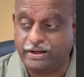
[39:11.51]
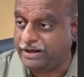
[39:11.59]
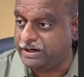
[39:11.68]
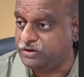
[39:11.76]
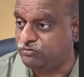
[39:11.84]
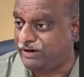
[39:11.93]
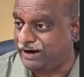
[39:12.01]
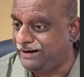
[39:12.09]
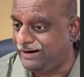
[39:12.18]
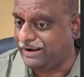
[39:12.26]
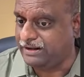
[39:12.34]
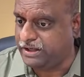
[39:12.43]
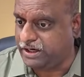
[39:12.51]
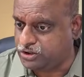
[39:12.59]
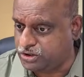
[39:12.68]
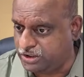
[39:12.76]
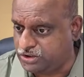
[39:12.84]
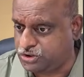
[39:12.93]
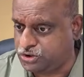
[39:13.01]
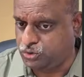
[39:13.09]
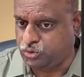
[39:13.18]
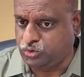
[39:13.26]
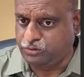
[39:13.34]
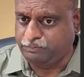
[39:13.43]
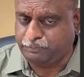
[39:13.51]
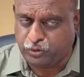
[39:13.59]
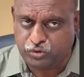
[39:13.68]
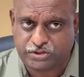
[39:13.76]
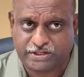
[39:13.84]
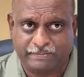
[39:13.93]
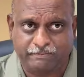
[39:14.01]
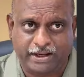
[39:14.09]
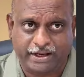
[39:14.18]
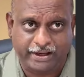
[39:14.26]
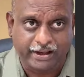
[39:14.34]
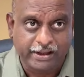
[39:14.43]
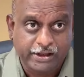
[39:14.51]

that is one drug that is shown post-MI